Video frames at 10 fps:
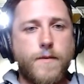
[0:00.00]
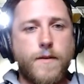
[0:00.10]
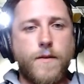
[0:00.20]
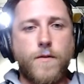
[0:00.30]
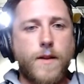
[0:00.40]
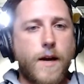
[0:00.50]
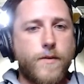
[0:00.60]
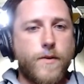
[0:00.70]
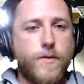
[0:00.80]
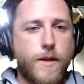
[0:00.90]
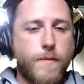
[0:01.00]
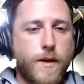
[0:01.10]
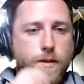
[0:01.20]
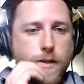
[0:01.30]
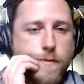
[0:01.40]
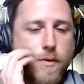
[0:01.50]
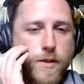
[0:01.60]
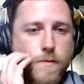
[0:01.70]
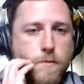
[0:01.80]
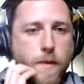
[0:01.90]
You're allowed to use it because it's a
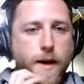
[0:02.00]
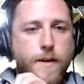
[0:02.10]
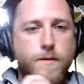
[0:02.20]
Prism spec,